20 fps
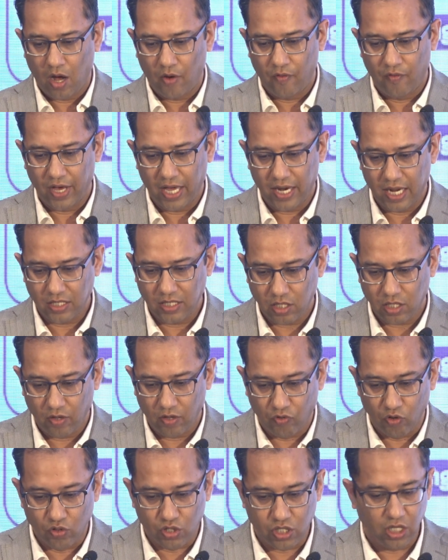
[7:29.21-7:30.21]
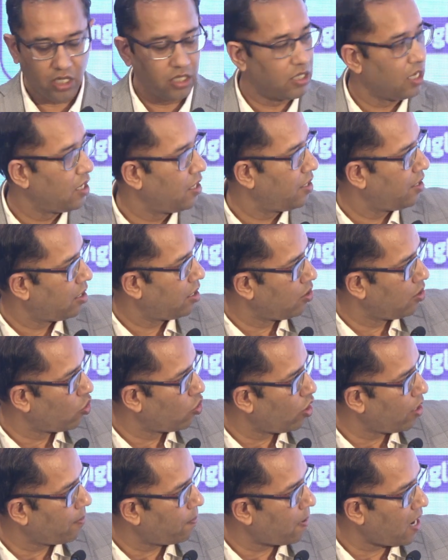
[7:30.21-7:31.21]
Whereas if you see the
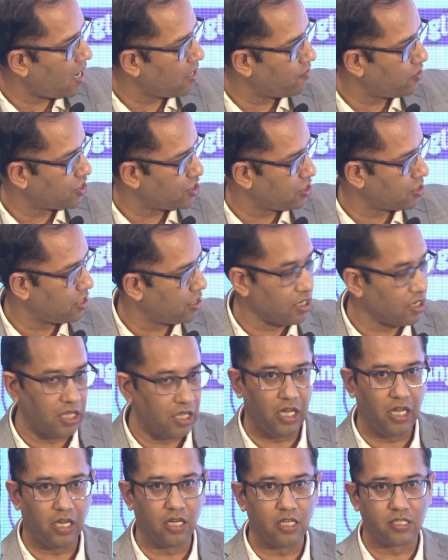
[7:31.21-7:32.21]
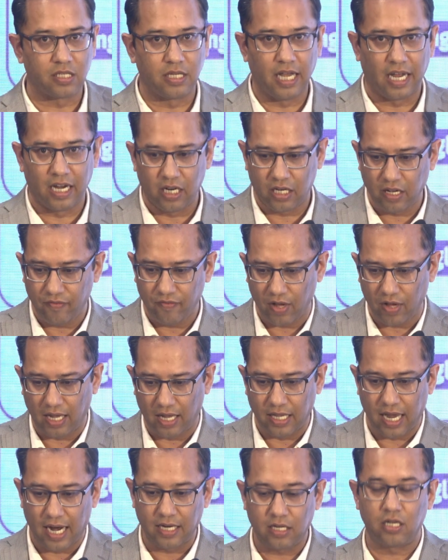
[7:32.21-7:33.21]
lower part, which is in green, is negative,
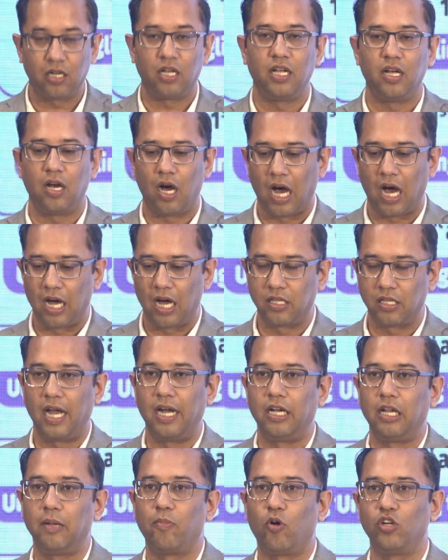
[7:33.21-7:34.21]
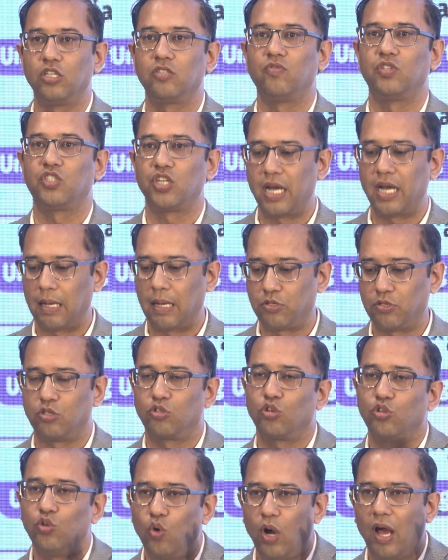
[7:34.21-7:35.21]
and that are the antibodies which are absent.
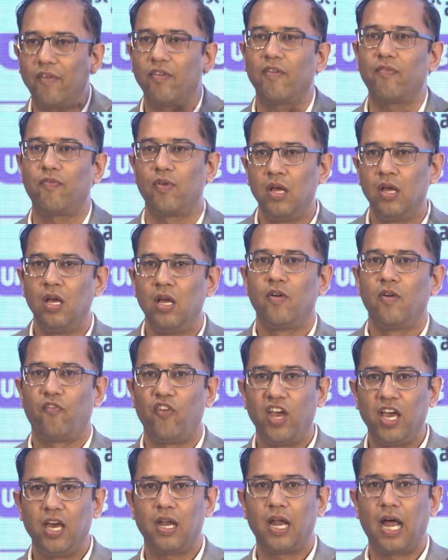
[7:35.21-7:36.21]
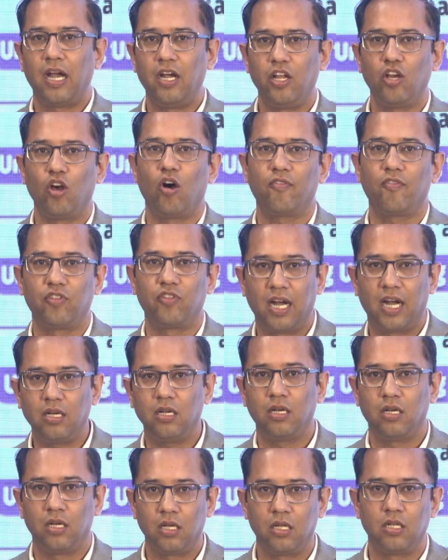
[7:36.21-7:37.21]
So you have a fair idea of that.